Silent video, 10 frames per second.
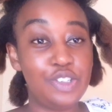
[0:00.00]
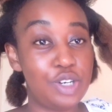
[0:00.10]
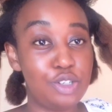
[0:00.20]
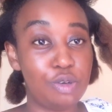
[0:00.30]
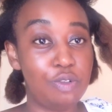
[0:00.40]

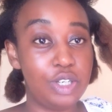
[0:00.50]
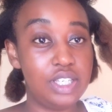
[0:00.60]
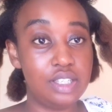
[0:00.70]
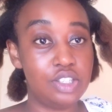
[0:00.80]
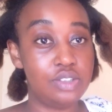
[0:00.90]
trying to avoid
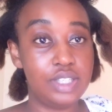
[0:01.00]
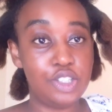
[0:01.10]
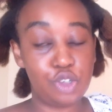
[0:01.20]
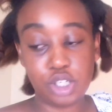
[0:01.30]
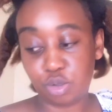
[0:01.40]
it and really
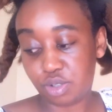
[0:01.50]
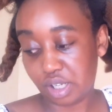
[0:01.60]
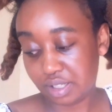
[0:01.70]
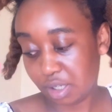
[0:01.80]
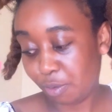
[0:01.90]
trying to
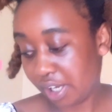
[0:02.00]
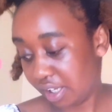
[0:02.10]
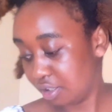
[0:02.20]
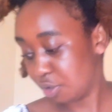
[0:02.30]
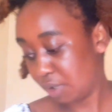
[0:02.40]
stand somewhere
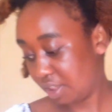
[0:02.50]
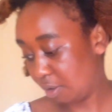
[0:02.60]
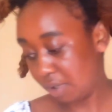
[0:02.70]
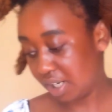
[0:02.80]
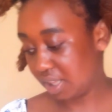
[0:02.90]
else where they
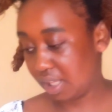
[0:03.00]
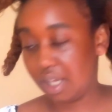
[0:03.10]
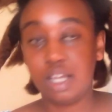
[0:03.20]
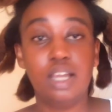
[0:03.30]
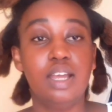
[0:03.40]
weren't
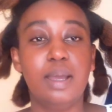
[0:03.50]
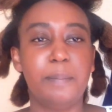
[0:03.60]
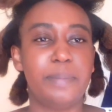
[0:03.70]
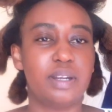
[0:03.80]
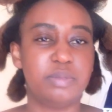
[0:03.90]
there,
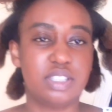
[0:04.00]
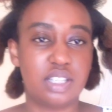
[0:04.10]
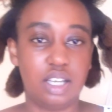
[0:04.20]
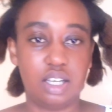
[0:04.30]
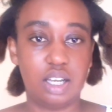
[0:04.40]
but I'm just
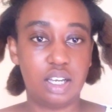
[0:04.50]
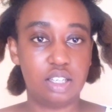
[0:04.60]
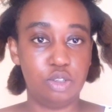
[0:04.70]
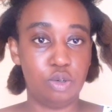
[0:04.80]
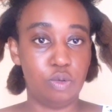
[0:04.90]
like, ugh,
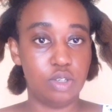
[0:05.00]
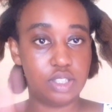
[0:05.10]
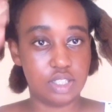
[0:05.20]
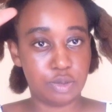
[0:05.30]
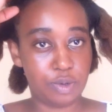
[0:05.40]
you know what,
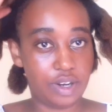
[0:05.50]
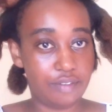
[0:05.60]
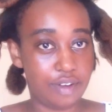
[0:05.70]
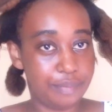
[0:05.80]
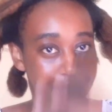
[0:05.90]
it's
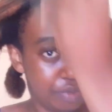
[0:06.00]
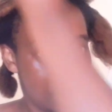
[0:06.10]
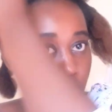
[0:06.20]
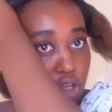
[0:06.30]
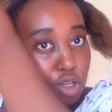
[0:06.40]
whatever.
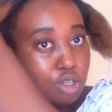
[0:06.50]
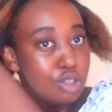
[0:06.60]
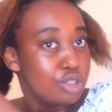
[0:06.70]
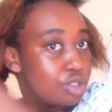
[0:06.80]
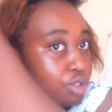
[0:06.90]

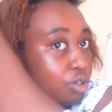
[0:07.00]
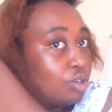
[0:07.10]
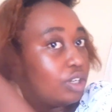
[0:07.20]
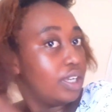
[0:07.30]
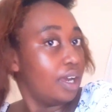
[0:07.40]

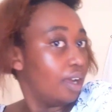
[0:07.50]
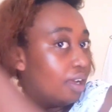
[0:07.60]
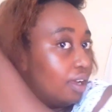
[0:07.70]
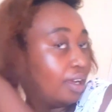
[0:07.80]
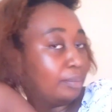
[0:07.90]
So yeah,
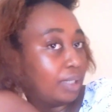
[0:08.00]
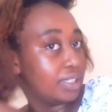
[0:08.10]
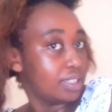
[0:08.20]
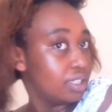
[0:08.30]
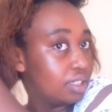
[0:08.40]
I'm
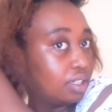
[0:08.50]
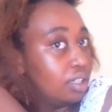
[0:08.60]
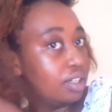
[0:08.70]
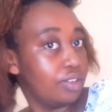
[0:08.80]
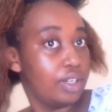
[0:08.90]
getting
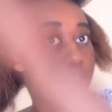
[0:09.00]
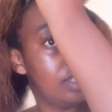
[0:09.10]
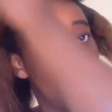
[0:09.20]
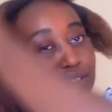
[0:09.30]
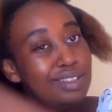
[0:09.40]

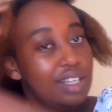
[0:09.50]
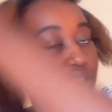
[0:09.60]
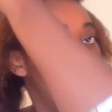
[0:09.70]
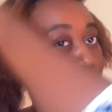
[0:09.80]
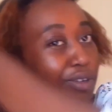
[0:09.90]
ready.
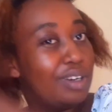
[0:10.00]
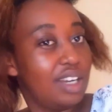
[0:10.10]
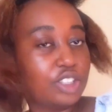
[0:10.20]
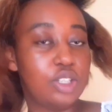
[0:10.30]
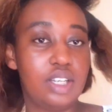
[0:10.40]

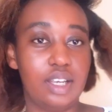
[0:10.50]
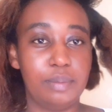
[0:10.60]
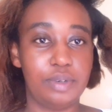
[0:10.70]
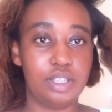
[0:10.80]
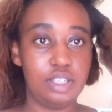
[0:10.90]
Actually, I'm
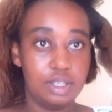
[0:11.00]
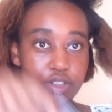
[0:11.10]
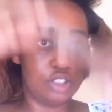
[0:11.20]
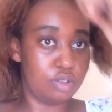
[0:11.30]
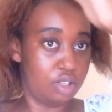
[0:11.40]
ready, I
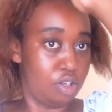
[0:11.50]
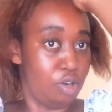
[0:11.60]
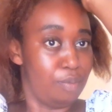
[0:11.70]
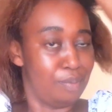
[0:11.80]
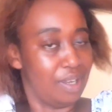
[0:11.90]
just want to
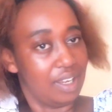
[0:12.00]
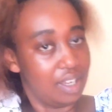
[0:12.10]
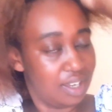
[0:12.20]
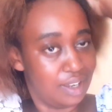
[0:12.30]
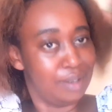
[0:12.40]
comb my
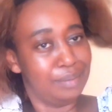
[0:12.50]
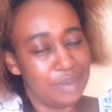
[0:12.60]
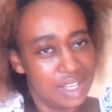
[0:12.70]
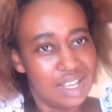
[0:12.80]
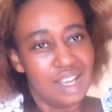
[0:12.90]
hair.
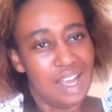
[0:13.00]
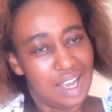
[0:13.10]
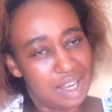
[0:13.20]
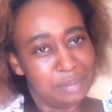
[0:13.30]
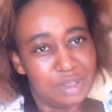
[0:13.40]

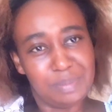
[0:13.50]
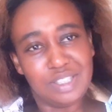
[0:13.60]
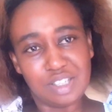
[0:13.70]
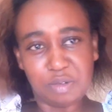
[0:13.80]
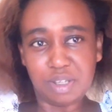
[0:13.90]
I'm
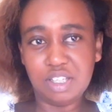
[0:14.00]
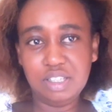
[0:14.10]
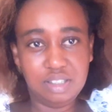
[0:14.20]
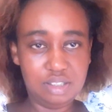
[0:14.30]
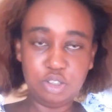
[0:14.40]
debating whether
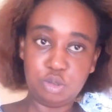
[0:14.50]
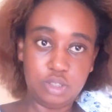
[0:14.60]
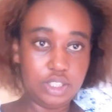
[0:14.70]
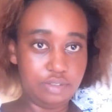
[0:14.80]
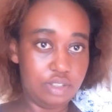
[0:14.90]
to
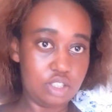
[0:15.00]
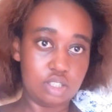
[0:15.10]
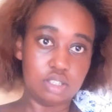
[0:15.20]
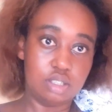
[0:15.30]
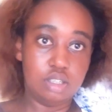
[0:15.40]
leave it